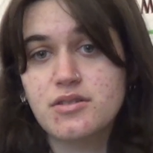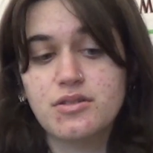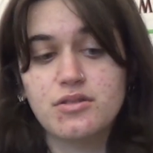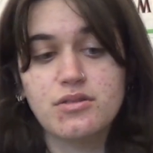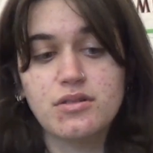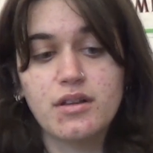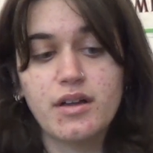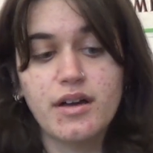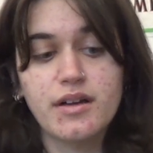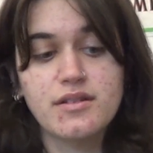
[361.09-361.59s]

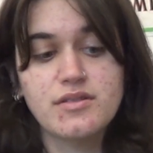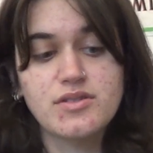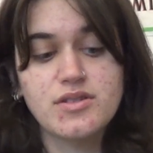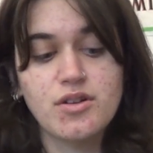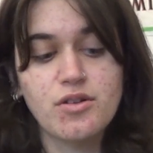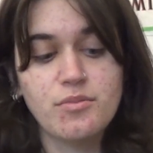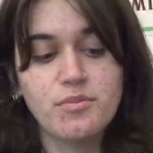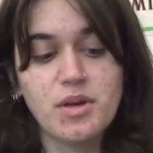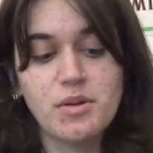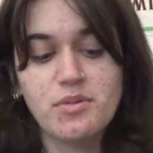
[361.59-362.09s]
underlined,
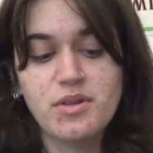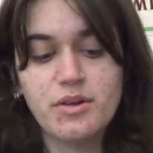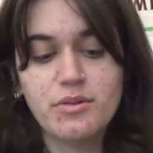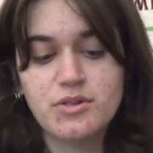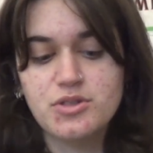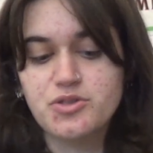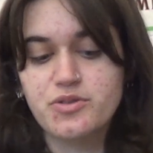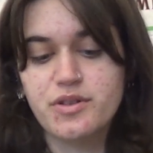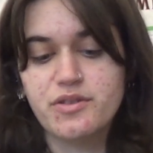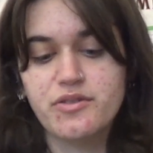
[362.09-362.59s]
so maybe they were
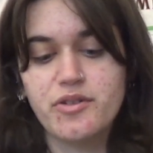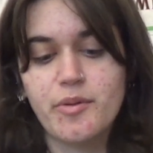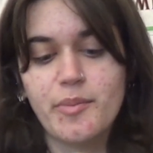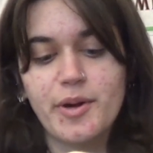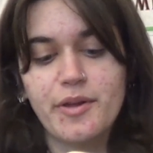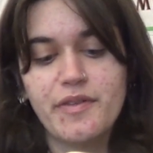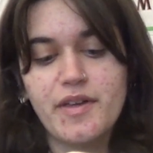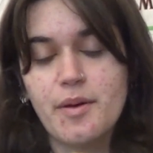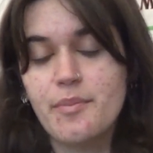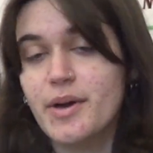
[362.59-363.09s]
stricter
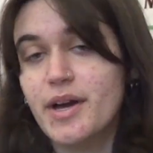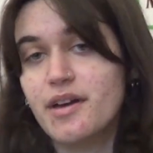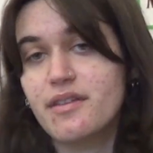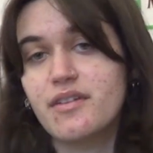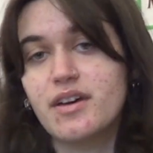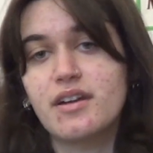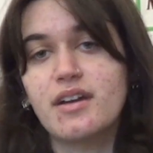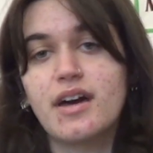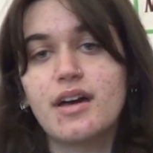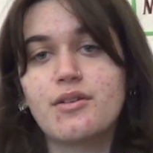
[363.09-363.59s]
about that back
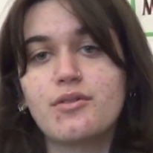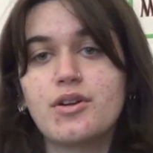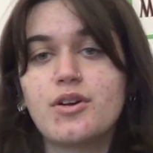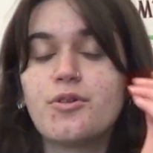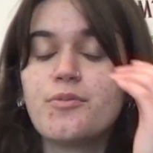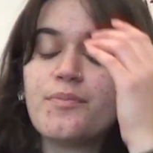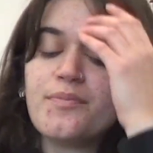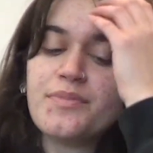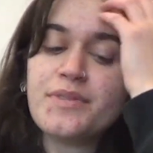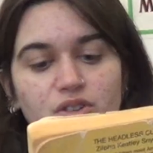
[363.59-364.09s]
then, I don't know.
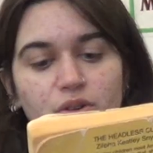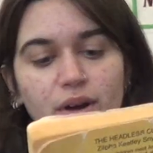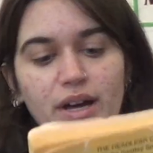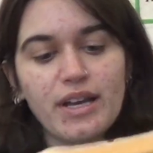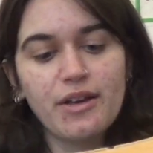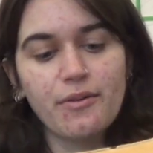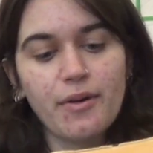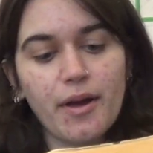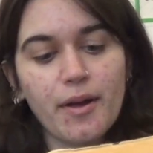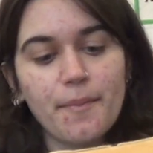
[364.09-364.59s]
So
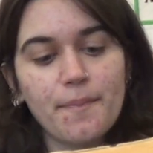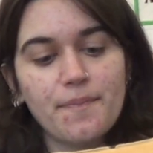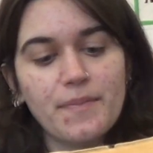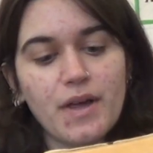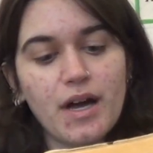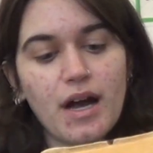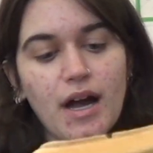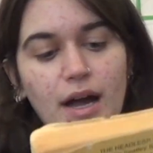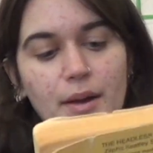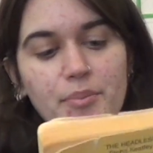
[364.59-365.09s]
anyway,
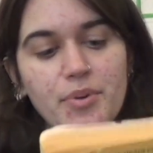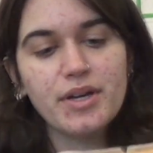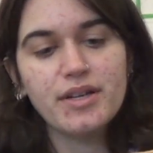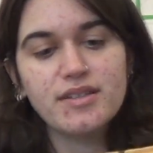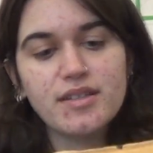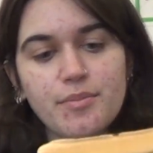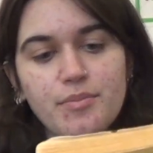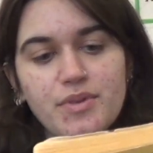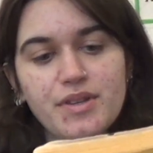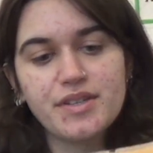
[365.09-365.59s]
I picked
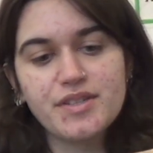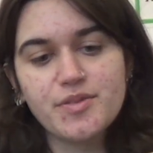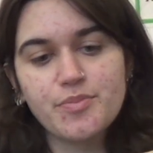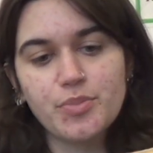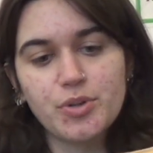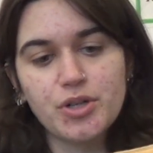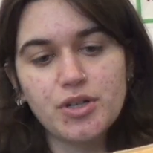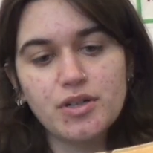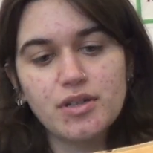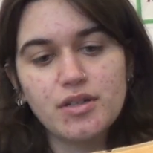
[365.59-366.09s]
up this
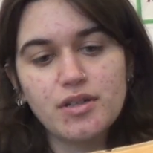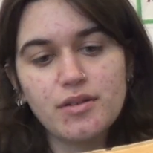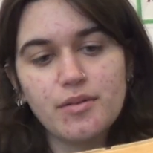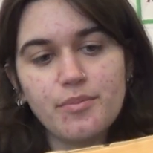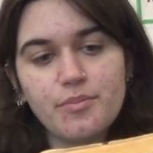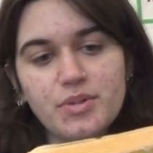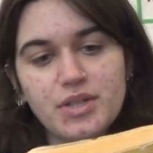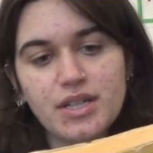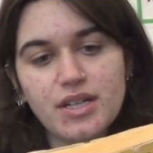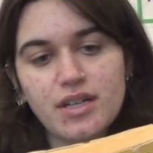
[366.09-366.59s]
book
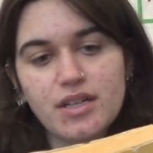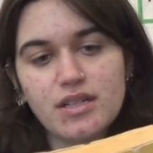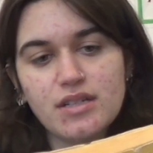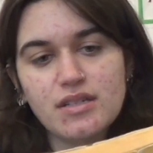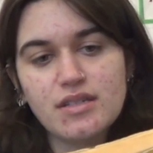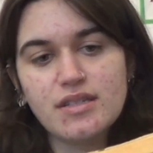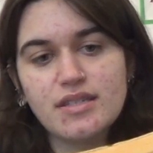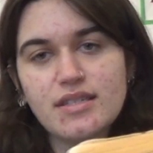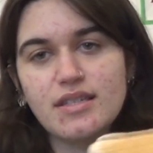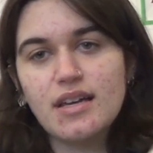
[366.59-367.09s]

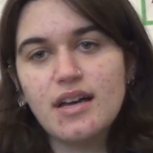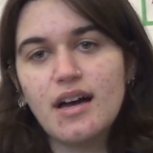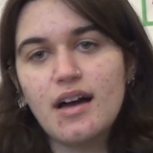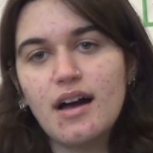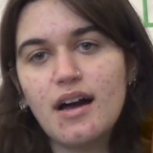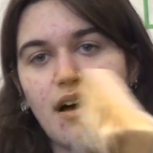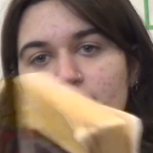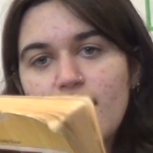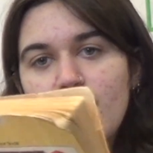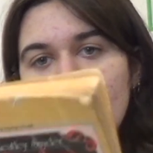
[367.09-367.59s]
because,
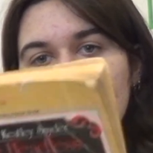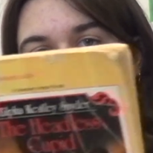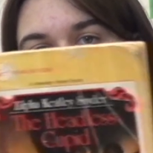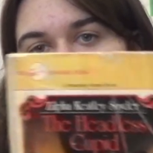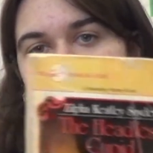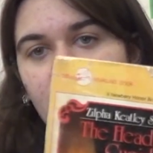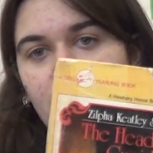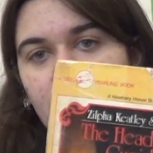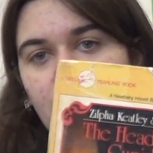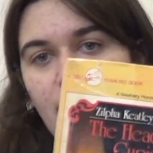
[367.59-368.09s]

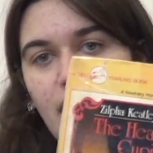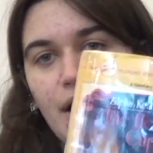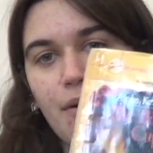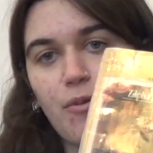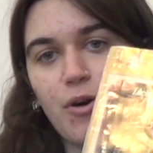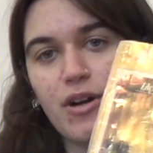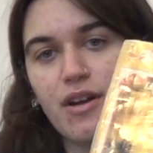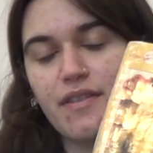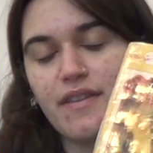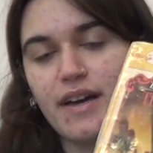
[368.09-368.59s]
again, I
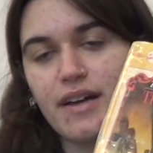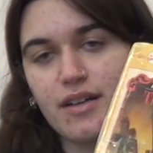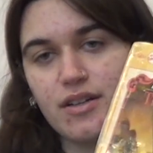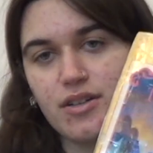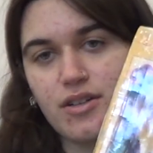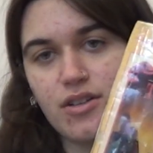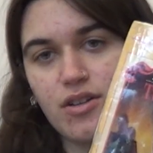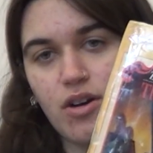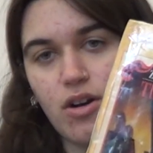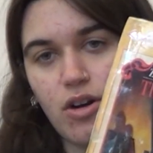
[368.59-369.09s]
wanted that
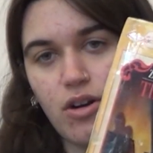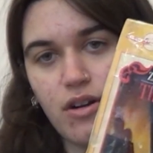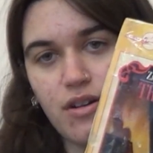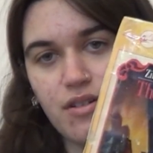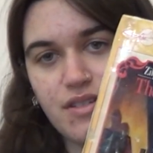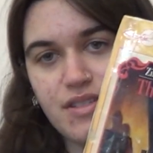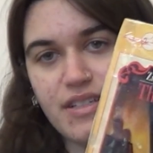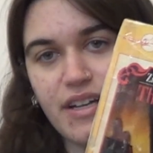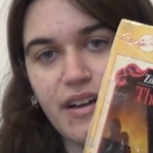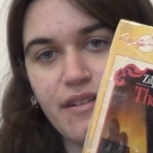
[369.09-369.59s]
good R.L.
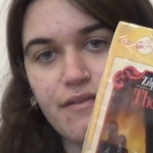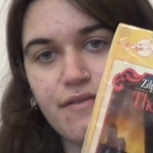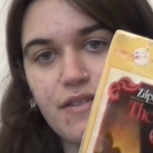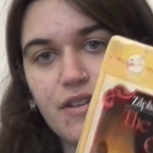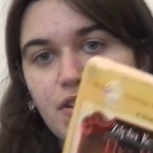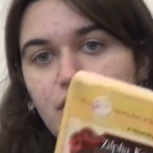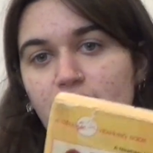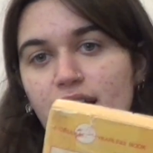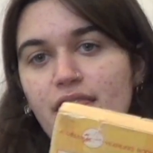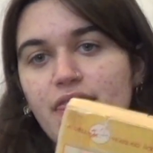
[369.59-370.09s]
Stine
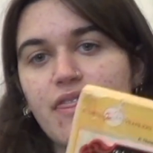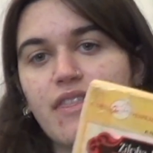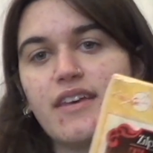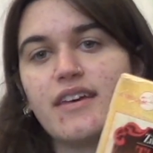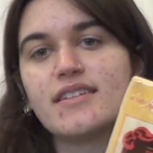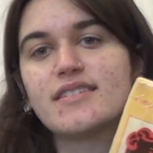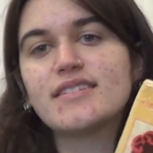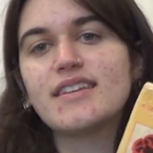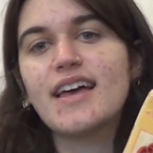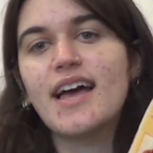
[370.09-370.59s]
feel, and
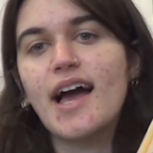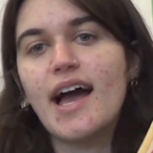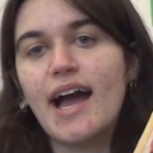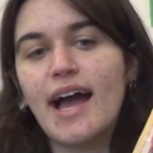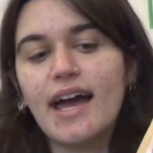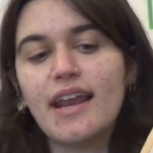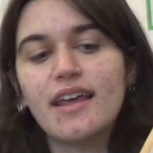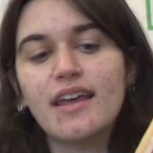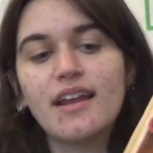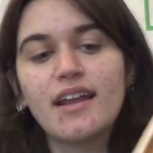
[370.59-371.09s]
this had
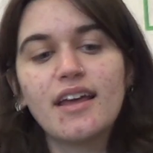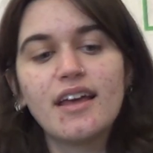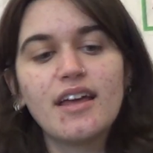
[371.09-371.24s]
it.